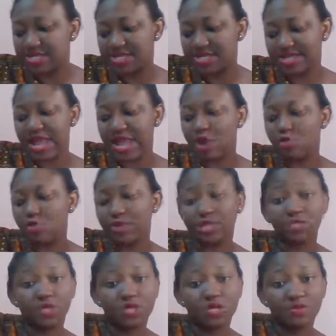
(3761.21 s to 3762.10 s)
now we're
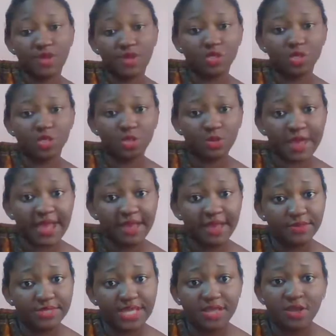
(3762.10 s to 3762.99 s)
talking about
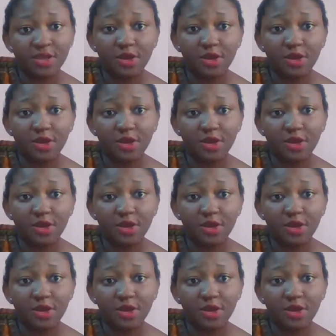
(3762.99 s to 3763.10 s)
tribes and